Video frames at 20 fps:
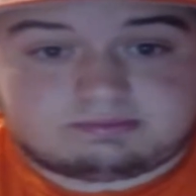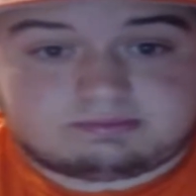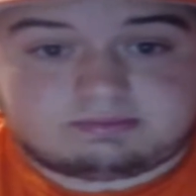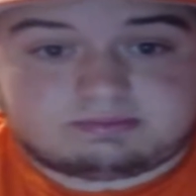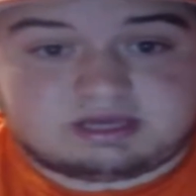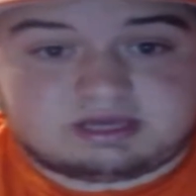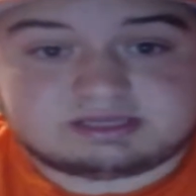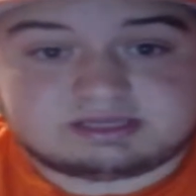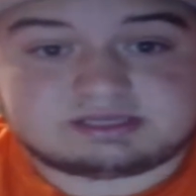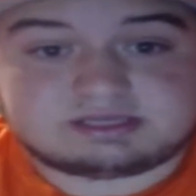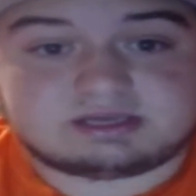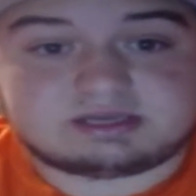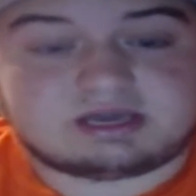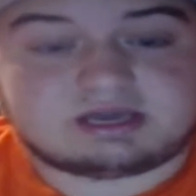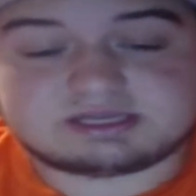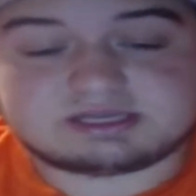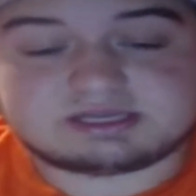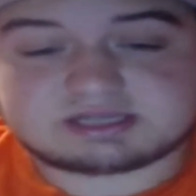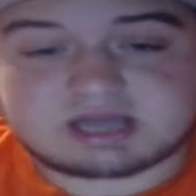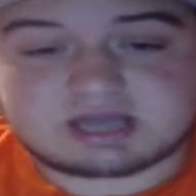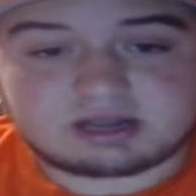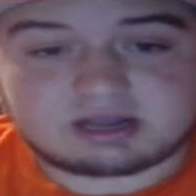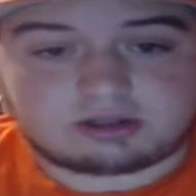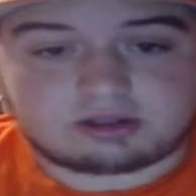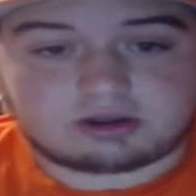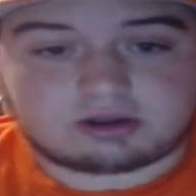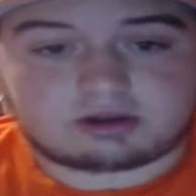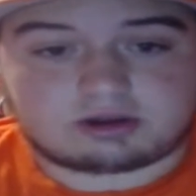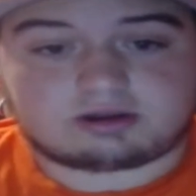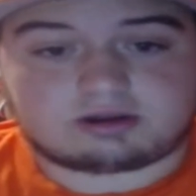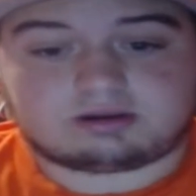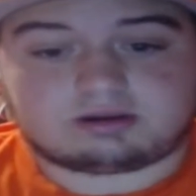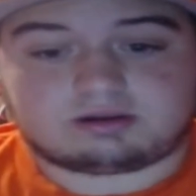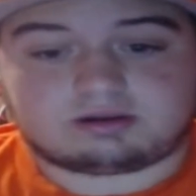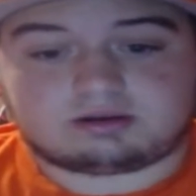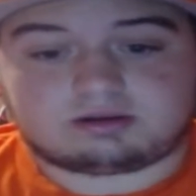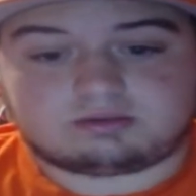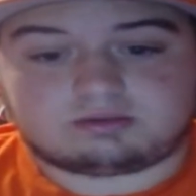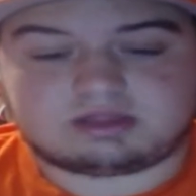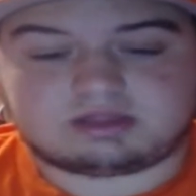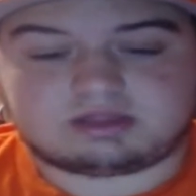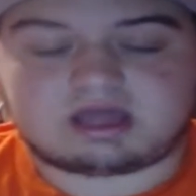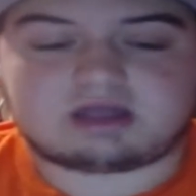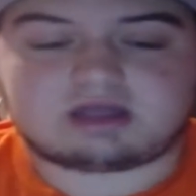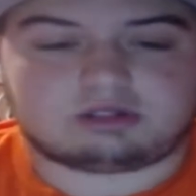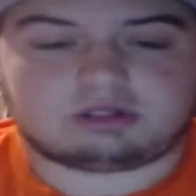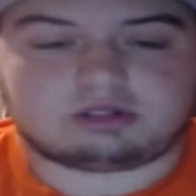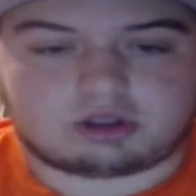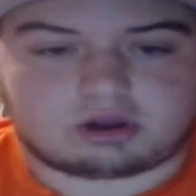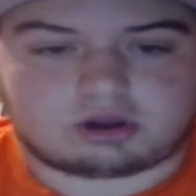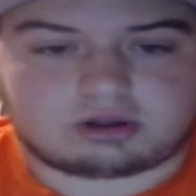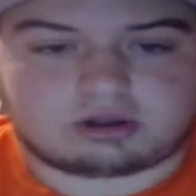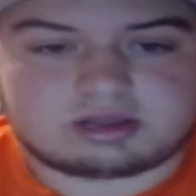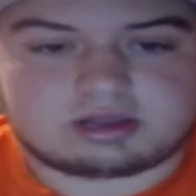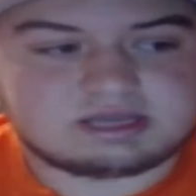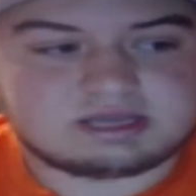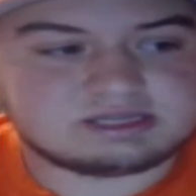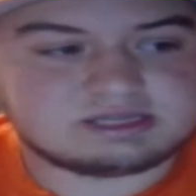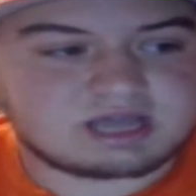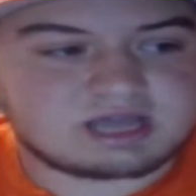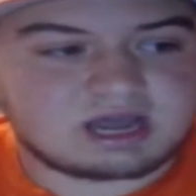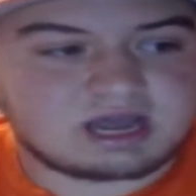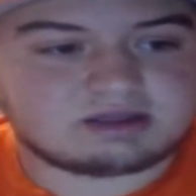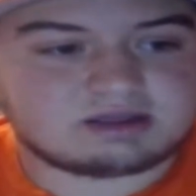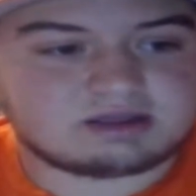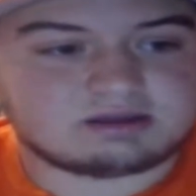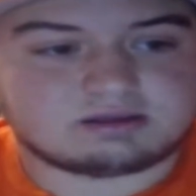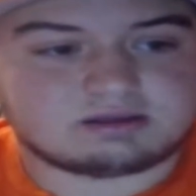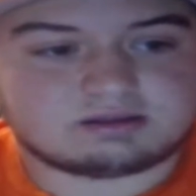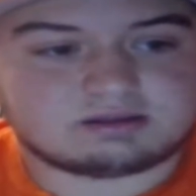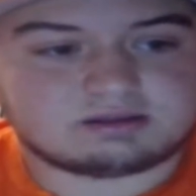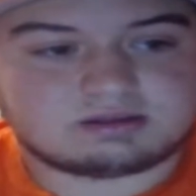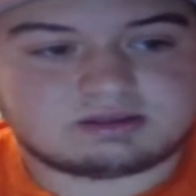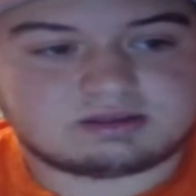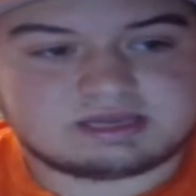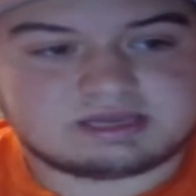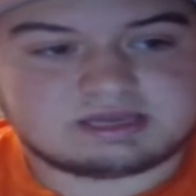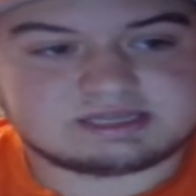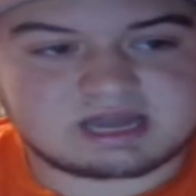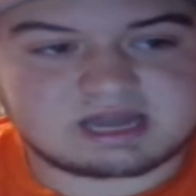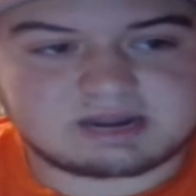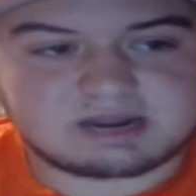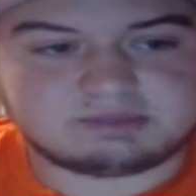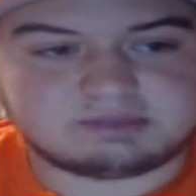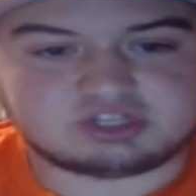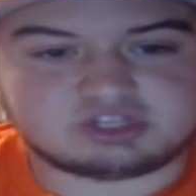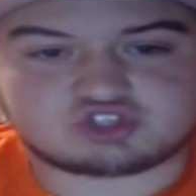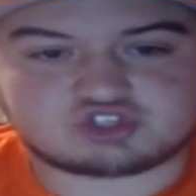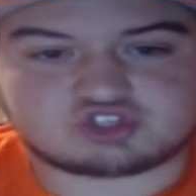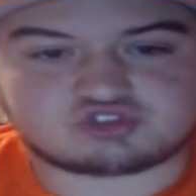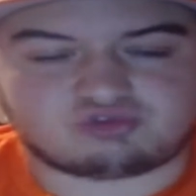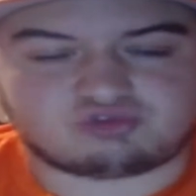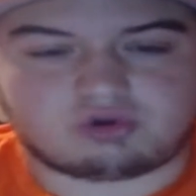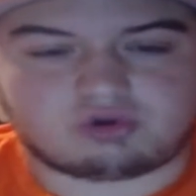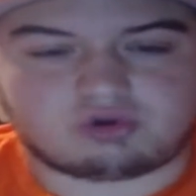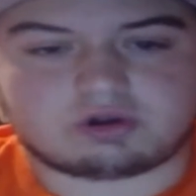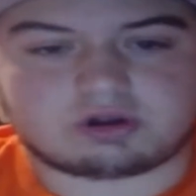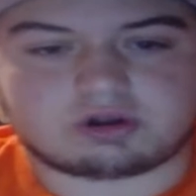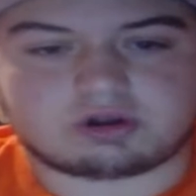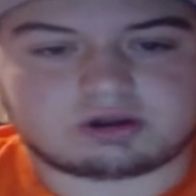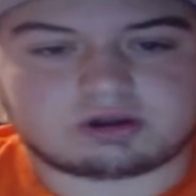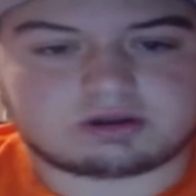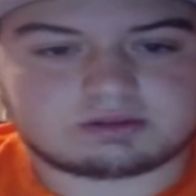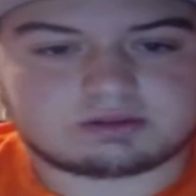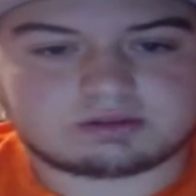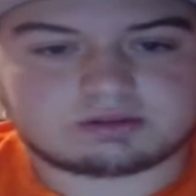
He's got to learn, well, not learn. He's got to be stronger.